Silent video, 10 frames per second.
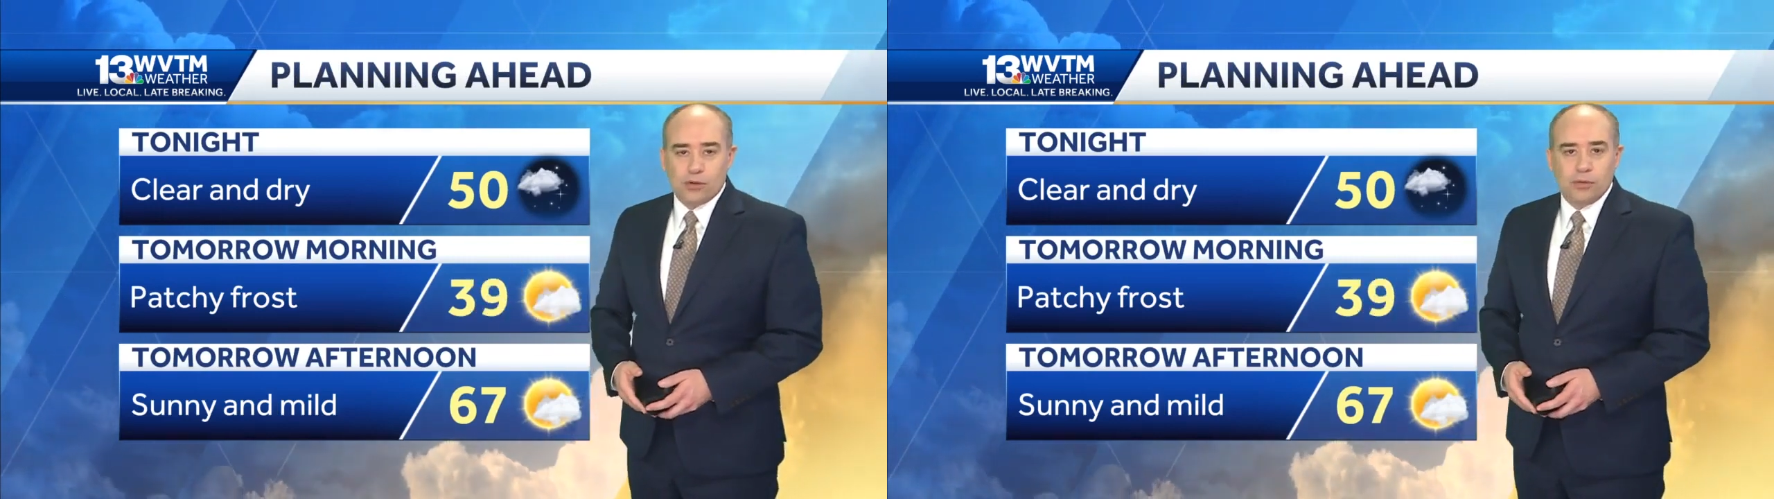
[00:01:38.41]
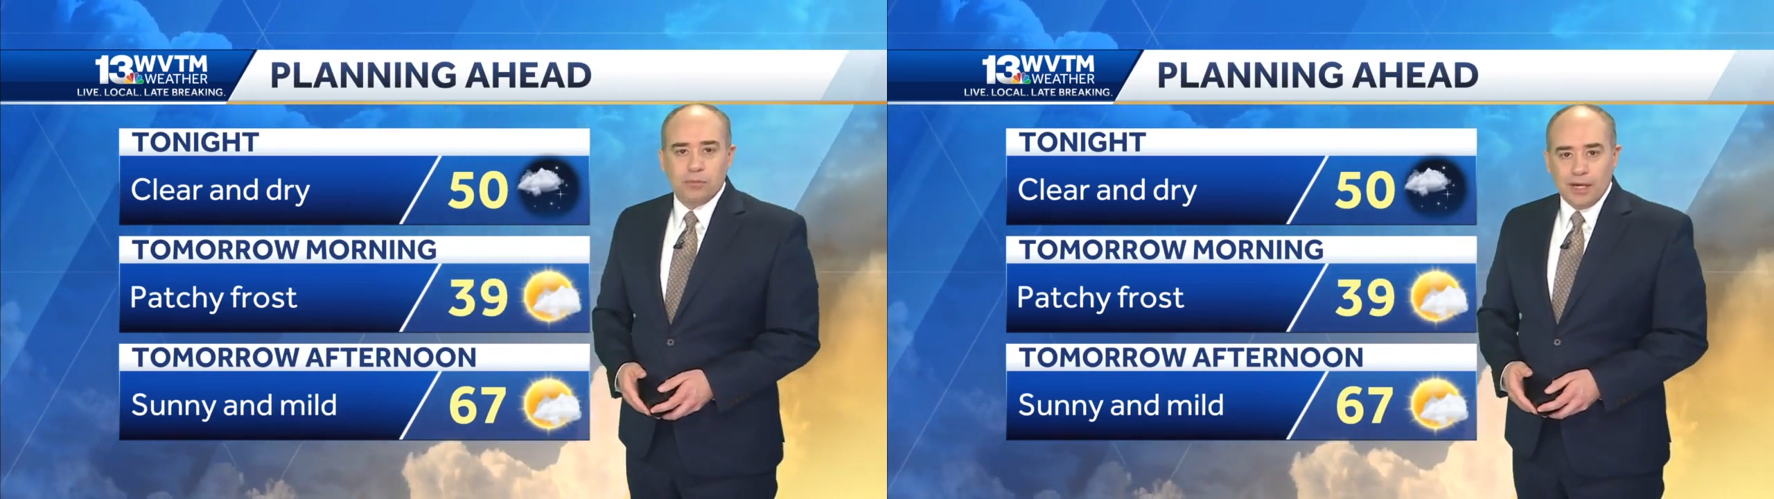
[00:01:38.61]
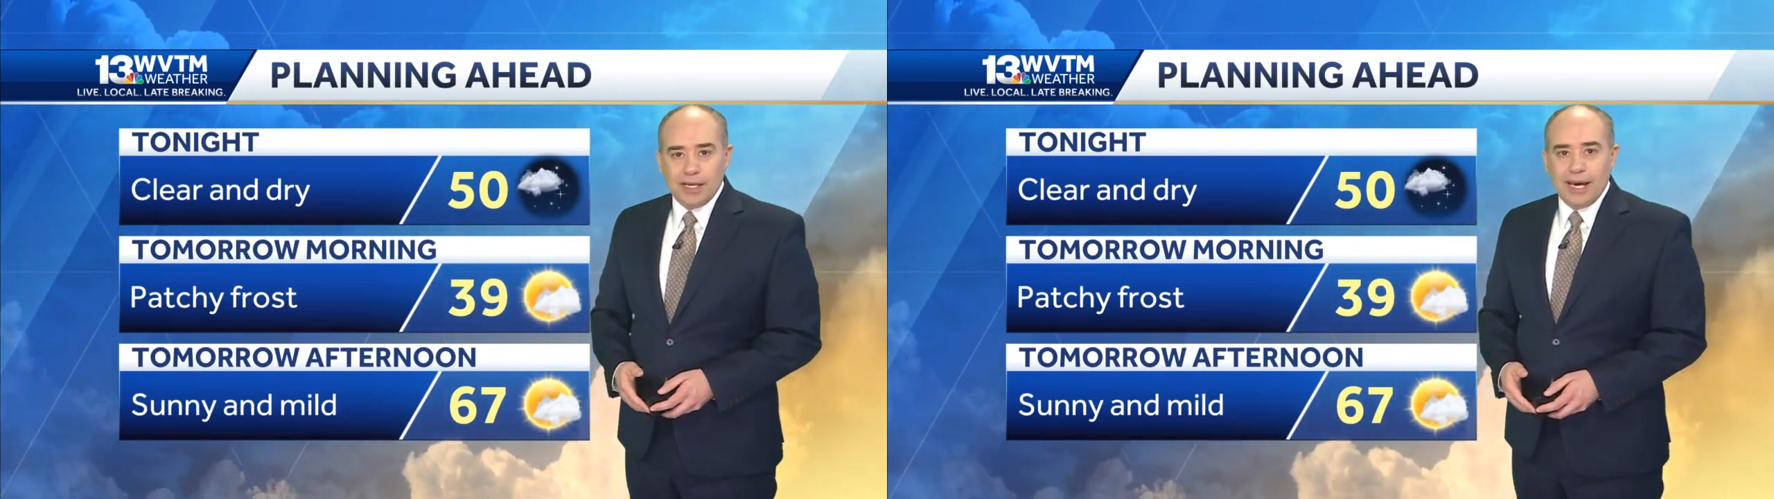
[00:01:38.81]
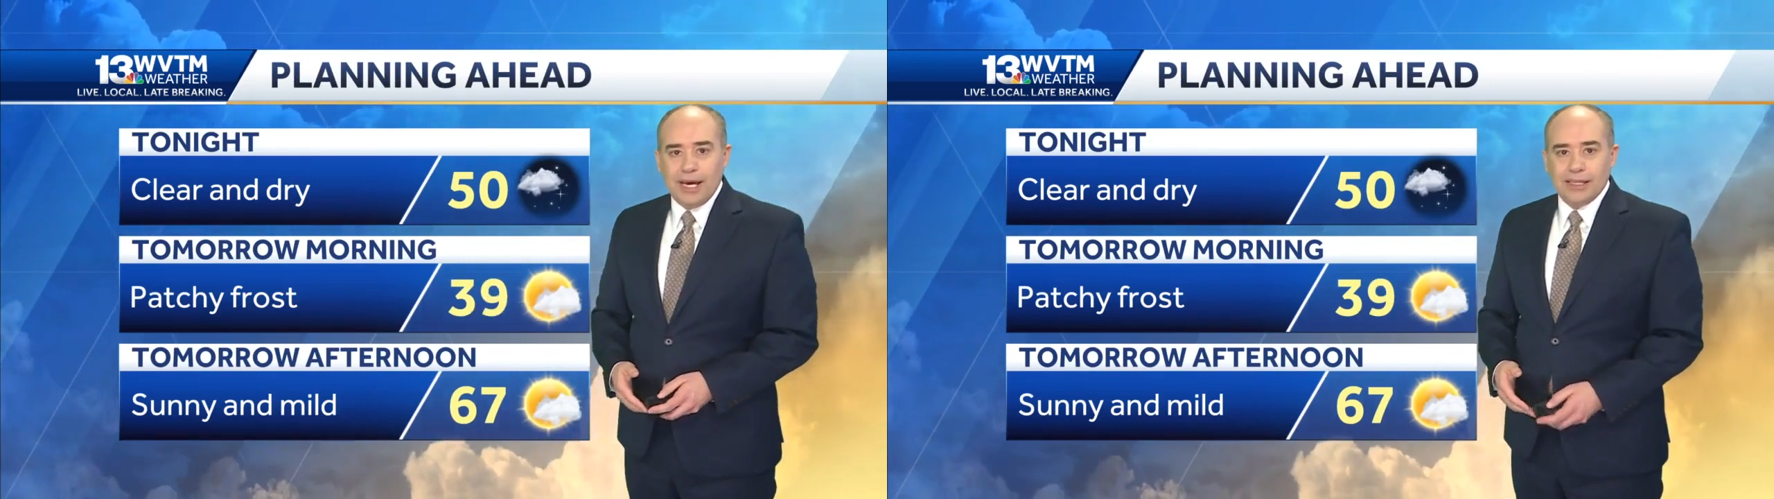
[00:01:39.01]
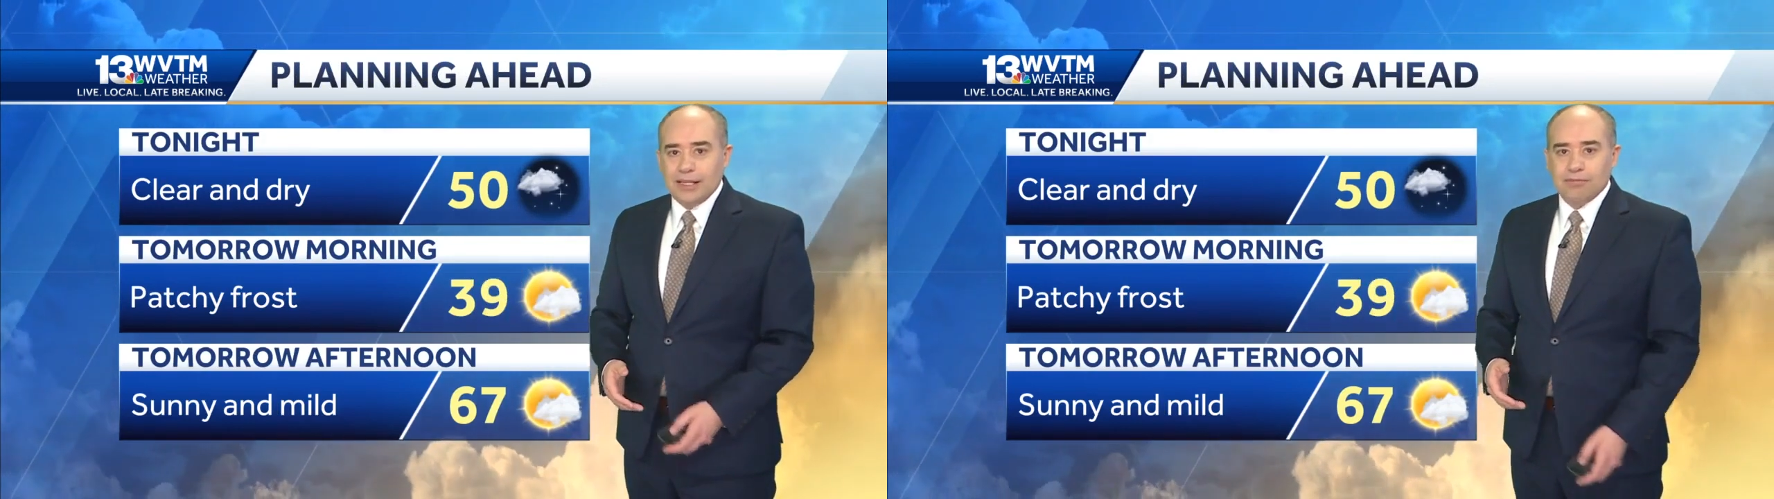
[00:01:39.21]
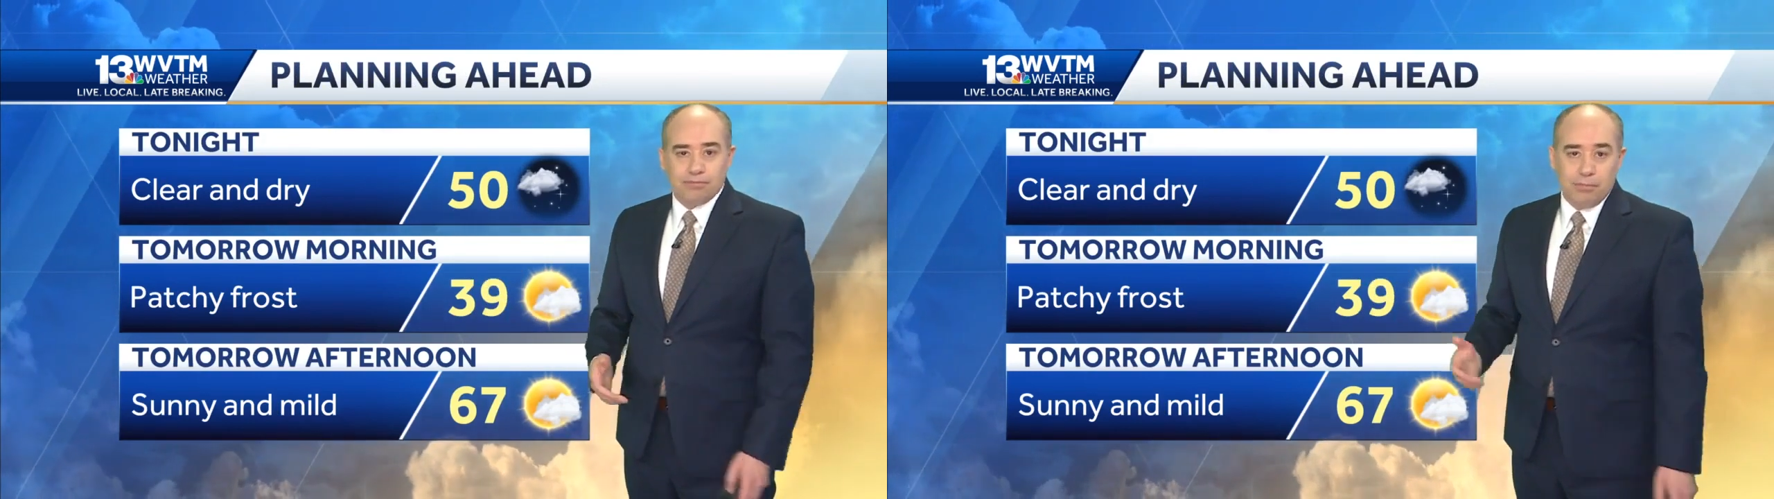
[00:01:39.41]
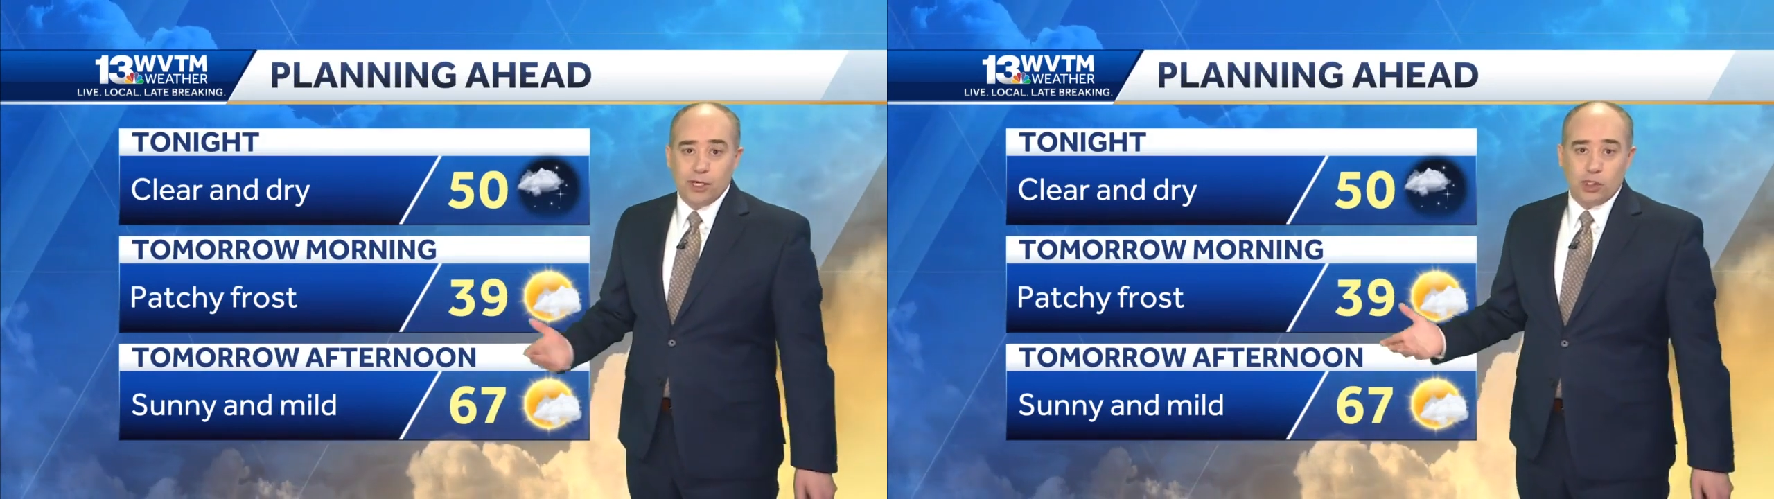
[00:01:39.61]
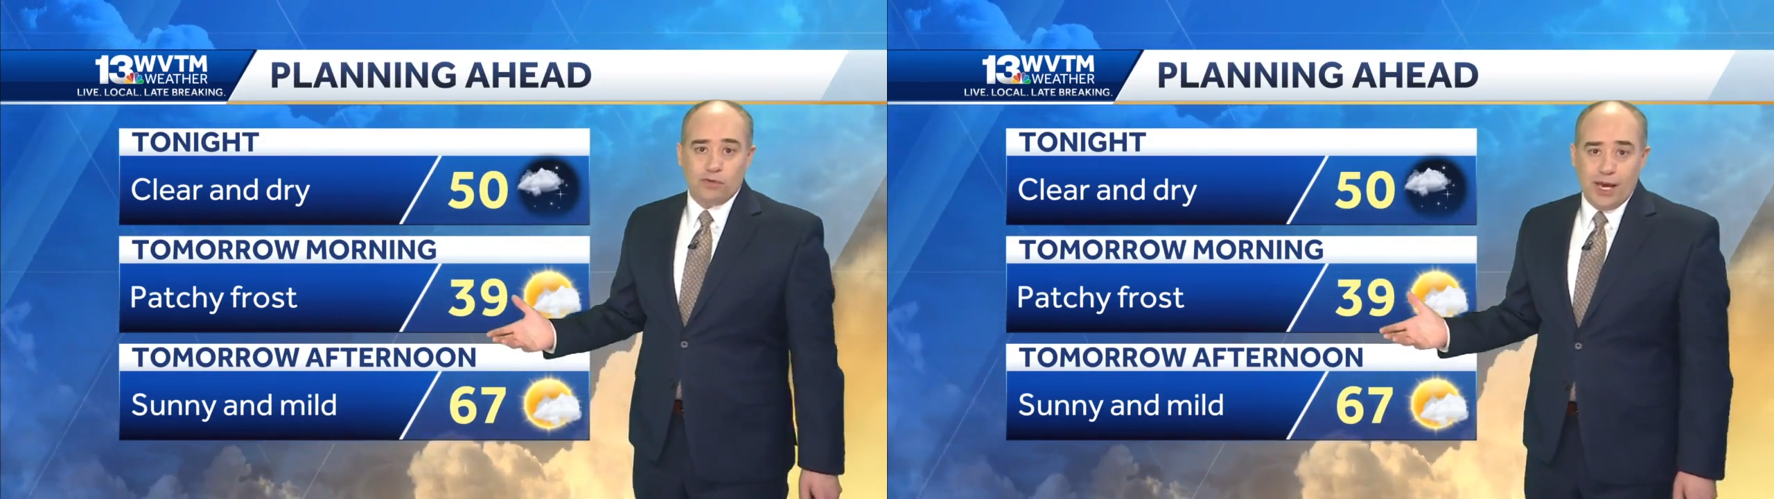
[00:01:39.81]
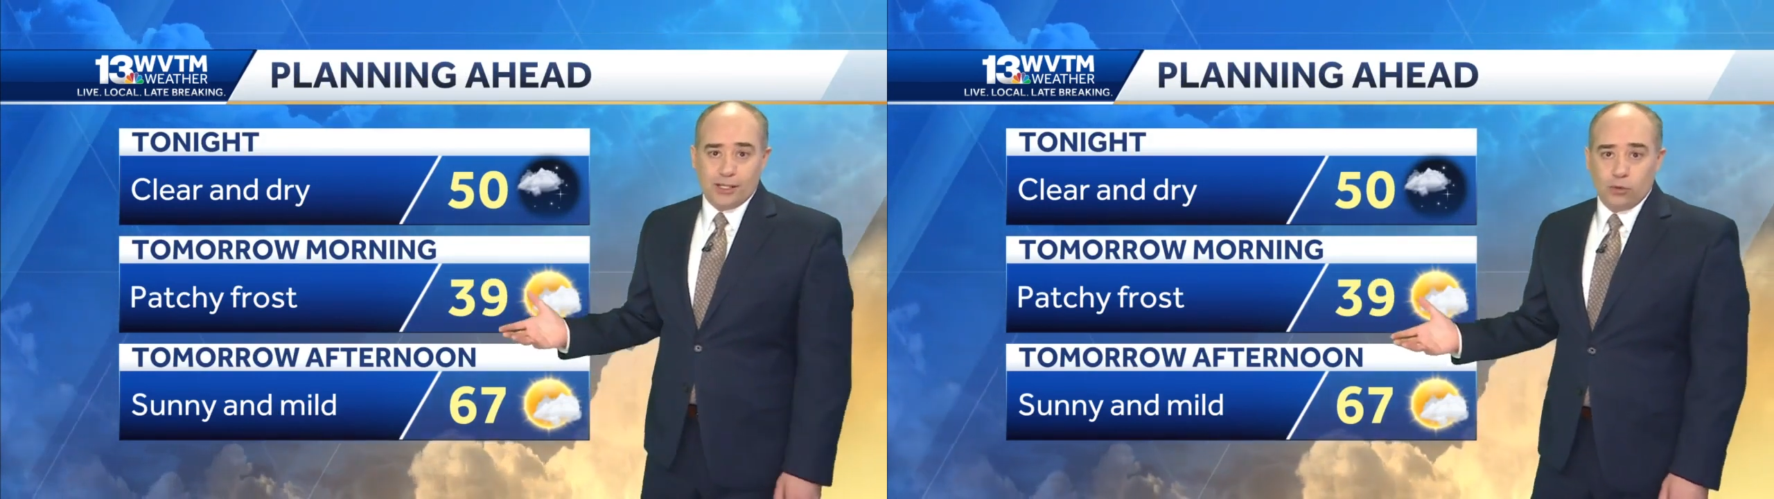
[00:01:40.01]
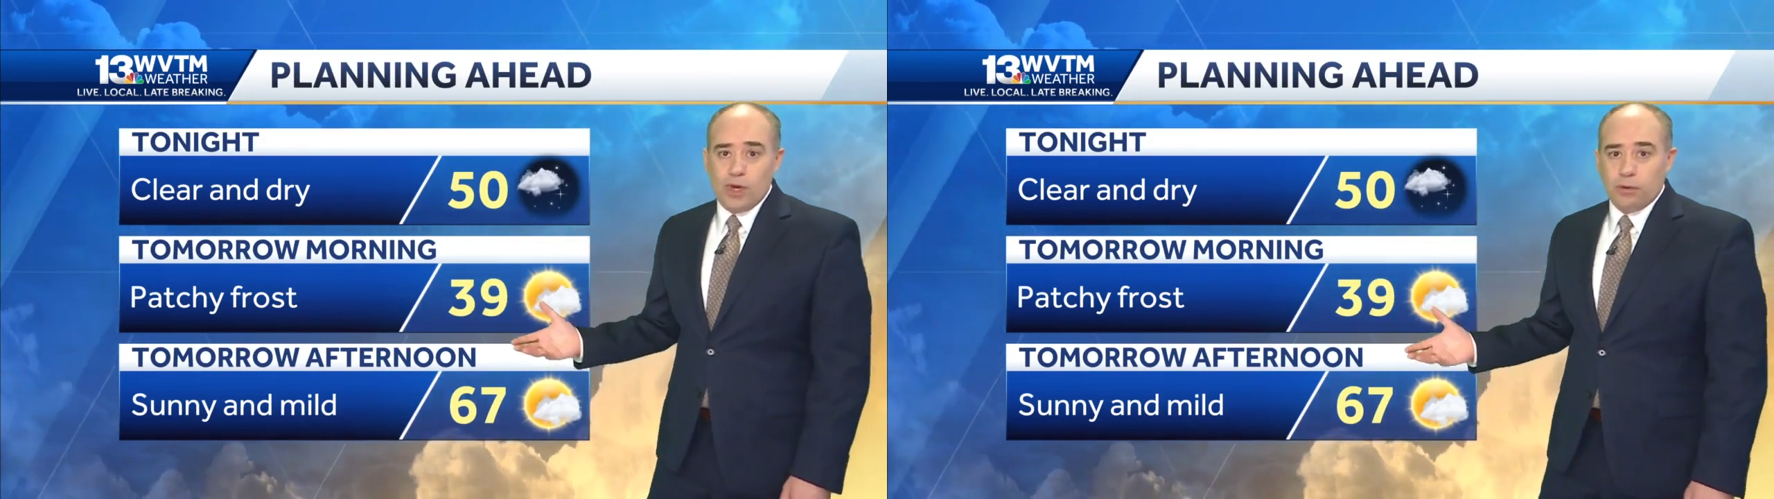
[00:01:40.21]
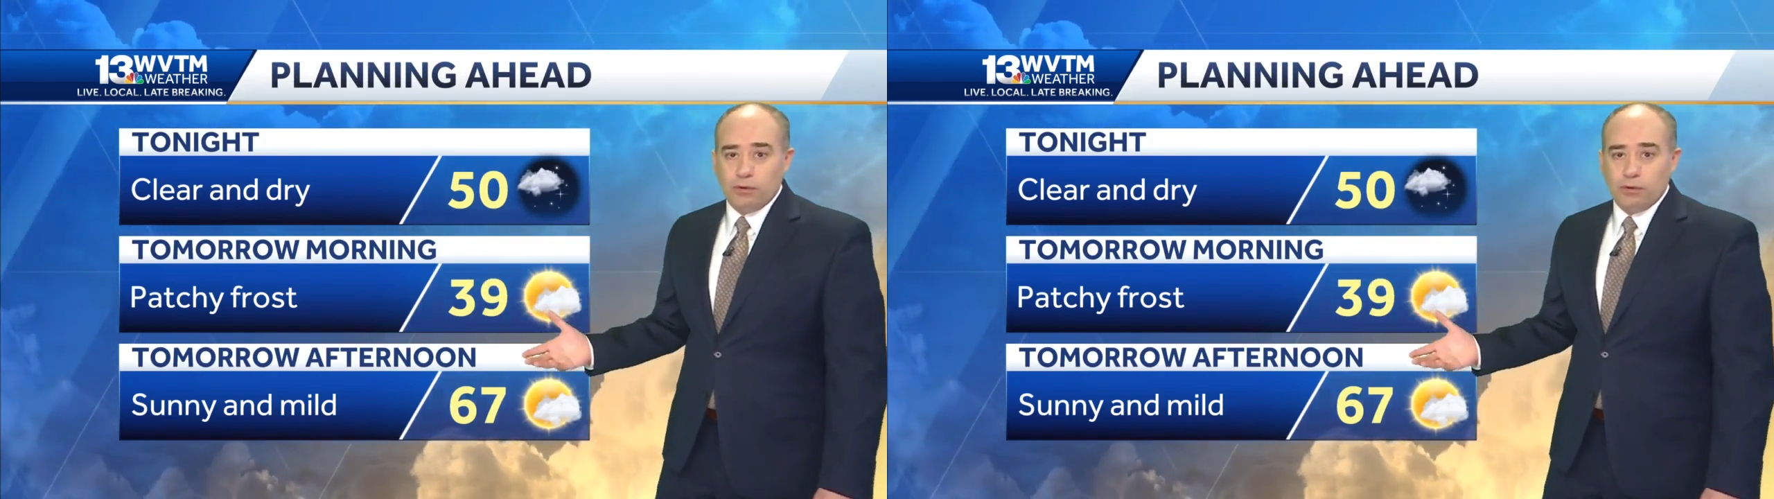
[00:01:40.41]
through Monday and then much of next week.